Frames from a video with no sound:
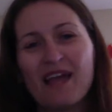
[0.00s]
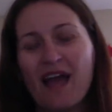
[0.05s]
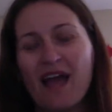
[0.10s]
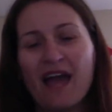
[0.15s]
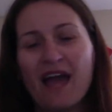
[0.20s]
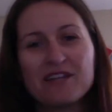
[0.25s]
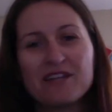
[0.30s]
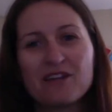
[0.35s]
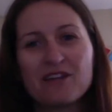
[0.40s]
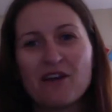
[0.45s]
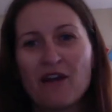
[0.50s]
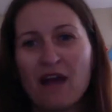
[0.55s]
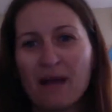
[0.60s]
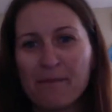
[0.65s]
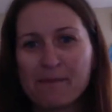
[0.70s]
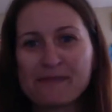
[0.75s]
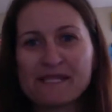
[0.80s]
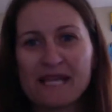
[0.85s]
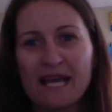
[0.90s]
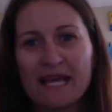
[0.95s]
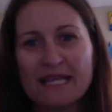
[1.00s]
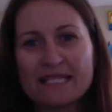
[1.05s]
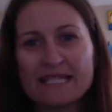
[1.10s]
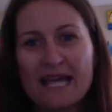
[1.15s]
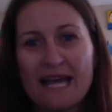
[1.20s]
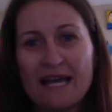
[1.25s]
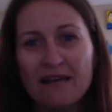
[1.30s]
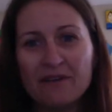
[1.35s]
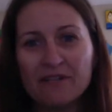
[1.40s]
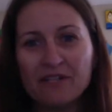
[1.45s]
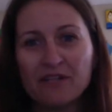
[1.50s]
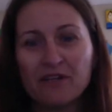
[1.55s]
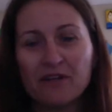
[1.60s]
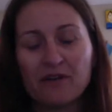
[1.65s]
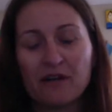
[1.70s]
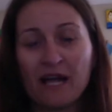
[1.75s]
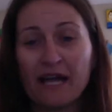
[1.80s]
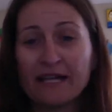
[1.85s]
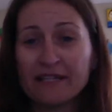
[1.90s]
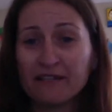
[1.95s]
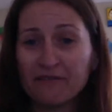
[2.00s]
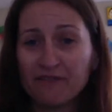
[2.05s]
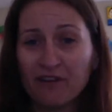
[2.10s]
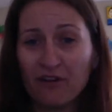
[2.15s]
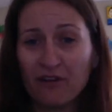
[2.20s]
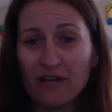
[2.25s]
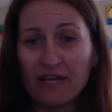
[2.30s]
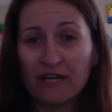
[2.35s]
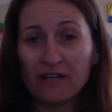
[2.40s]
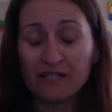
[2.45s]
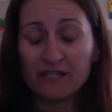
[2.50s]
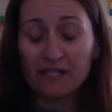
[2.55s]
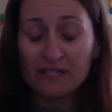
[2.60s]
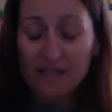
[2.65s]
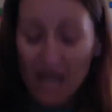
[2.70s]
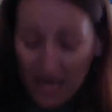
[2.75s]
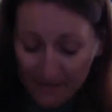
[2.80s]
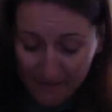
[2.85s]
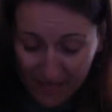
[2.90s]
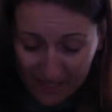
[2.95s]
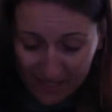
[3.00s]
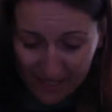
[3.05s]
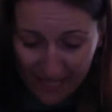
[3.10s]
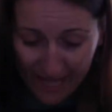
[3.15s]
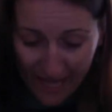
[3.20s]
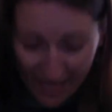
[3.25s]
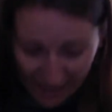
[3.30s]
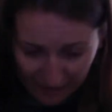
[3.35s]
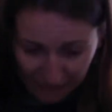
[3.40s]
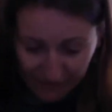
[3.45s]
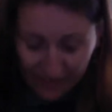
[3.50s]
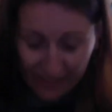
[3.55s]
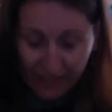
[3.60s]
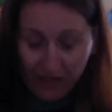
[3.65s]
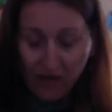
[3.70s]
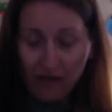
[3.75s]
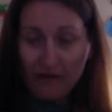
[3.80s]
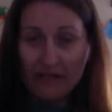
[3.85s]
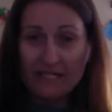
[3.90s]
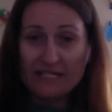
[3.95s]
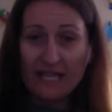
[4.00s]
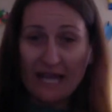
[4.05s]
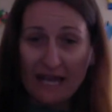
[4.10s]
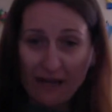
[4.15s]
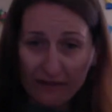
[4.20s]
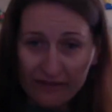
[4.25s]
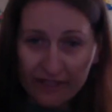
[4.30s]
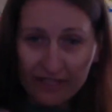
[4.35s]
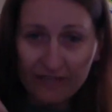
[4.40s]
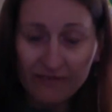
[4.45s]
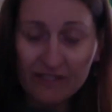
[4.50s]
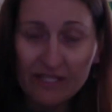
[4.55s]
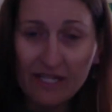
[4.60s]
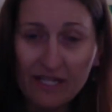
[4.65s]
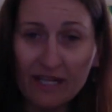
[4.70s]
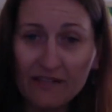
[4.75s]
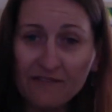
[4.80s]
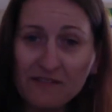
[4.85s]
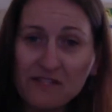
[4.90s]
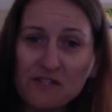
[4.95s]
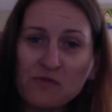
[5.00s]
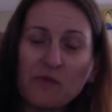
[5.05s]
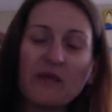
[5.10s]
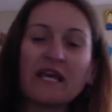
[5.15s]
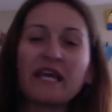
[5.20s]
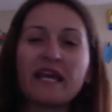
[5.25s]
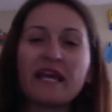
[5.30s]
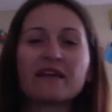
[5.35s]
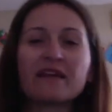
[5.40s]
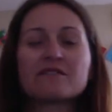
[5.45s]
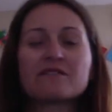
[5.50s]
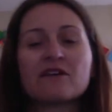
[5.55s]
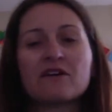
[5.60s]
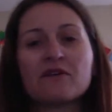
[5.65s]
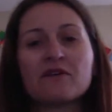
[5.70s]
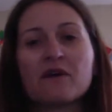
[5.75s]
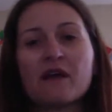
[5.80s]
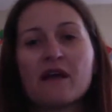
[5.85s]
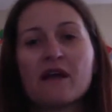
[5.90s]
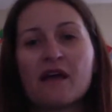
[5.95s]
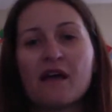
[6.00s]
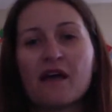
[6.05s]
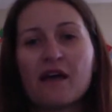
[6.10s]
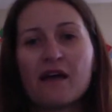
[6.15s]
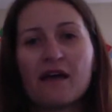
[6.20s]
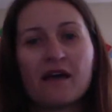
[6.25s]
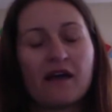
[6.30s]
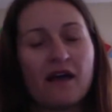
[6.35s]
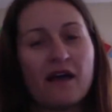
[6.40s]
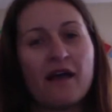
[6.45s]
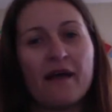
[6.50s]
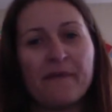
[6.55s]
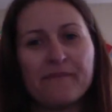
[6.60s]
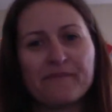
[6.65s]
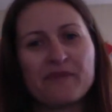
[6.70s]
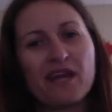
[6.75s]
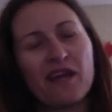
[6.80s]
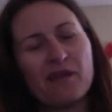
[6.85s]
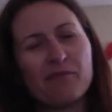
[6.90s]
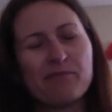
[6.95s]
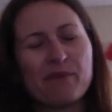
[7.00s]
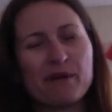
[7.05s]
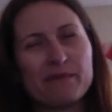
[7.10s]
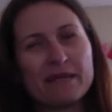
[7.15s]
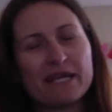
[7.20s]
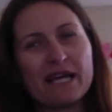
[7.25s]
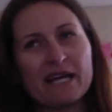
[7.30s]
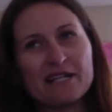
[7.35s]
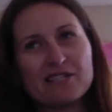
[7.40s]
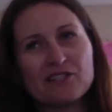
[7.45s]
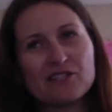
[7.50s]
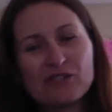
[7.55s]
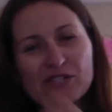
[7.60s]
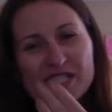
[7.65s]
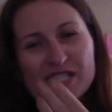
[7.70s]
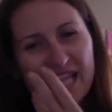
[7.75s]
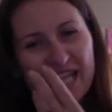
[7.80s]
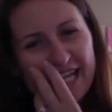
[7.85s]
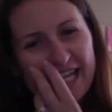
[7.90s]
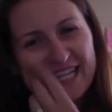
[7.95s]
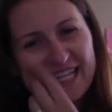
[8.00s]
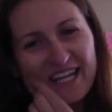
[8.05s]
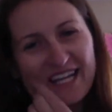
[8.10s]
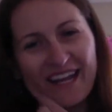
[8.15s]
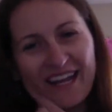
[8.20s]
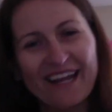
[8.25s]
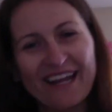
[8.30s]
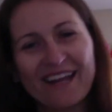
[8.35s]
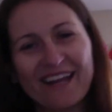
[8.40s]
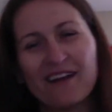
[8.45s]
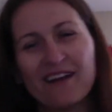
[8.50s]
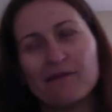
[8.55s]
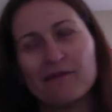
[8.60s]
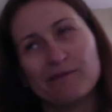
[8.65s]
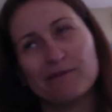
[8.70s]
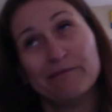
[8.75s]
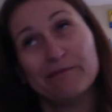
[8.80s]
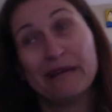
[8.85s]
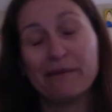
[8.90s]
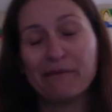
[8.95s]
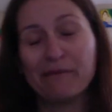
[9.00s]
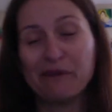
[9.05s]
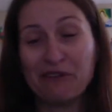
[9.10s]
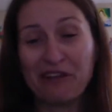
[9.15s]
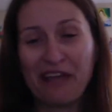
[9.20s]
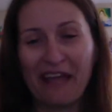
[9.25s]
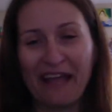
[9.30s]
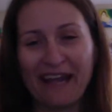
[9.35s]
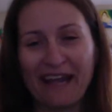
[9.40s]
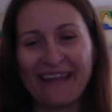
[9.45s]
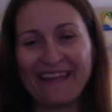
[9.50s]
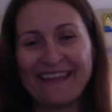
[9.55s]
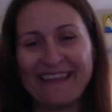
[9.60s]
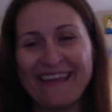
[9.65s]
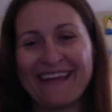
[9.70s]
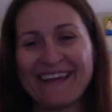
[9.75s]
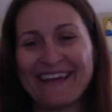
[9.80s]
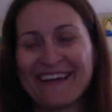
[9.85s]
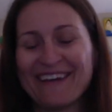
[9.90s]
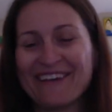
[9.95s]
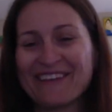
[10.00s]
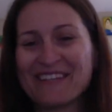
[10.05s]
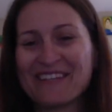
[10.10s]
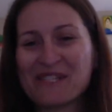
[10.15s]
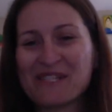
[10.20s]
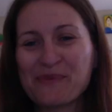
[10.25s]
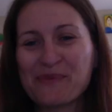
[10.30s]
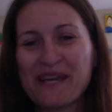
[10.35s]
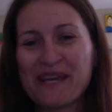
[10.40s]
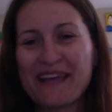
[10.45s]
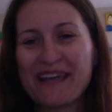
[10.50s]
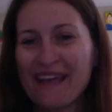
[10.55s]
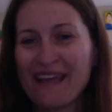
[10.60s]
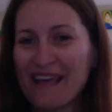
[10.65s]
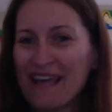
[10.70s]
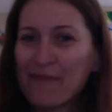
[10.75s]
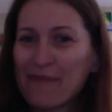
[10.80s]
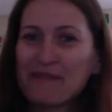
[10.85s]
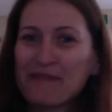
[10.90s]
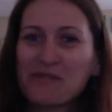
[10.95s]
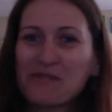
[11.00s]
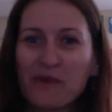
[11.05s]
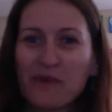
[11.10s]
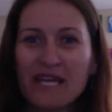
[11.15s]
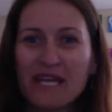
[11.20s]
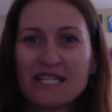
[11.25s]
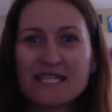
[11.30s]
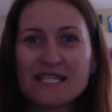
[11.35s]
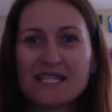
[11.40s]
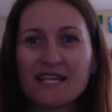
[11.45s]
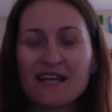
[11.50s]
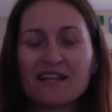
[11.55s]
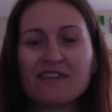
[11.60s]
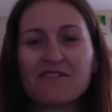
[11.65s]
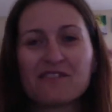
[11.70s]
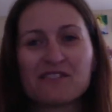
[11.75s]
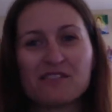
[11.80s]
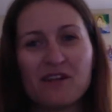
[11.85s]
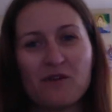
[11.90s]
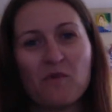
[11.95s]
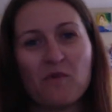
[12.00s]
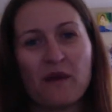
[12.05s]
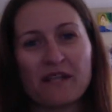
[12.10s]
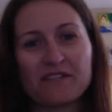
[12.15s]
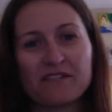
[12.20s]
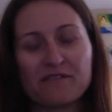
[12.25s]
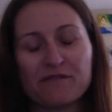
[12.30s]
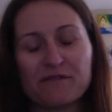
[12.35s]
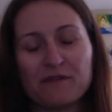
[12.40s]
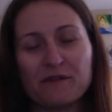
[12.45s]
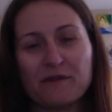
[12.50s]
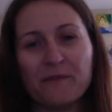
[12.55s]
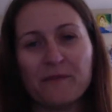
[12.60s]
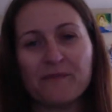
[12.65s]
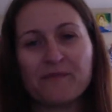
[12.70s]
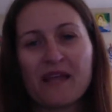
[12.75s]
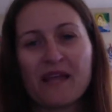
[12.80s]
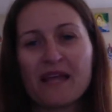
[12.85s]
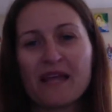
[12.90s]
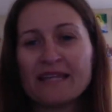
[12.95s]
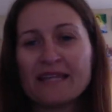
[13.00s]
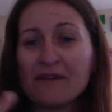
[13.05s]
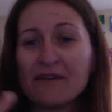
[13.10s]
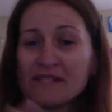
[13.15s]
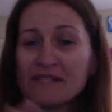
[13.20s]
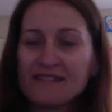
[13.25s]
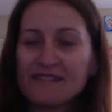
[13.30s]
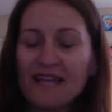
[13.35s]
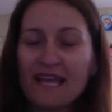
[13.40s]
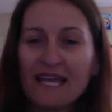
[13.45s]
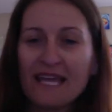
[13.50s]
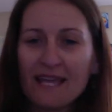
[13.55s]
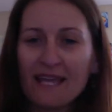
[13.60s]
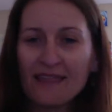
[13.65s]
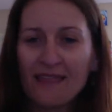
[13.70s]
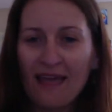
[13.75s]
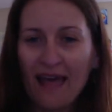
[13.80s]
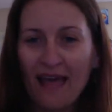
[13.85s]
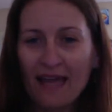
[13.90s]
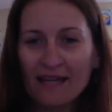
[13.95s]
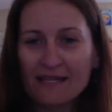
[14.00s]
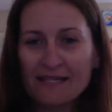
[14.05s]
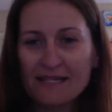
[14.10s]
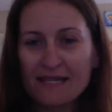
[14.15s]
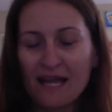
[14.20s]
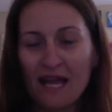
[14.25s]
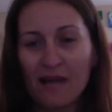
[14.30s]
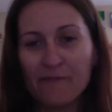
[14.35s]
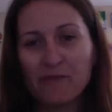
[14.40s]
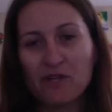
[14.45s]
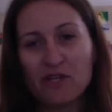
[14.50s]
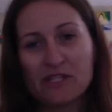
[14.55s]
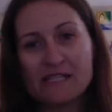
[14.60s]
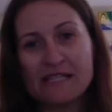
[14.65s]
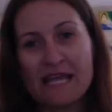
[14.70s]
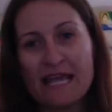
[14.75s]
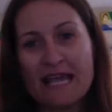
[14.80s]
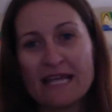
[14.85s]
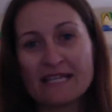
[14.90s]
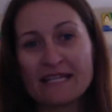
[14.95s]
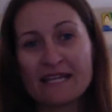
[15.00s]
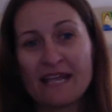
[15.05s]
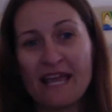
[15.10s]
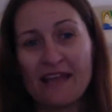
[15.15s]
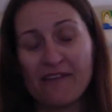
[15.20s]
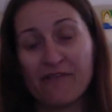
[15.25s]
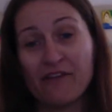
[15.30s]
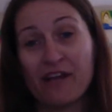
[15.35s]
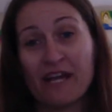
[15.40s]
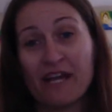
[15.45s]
And upside down, kind of lying on the tummy and the head really going down and even kind of swinging. So yeah, you probably can't do side lying. Maybe you can on the swing, but swings is kind of so wonderful. Now, saying that, I'm not saying that every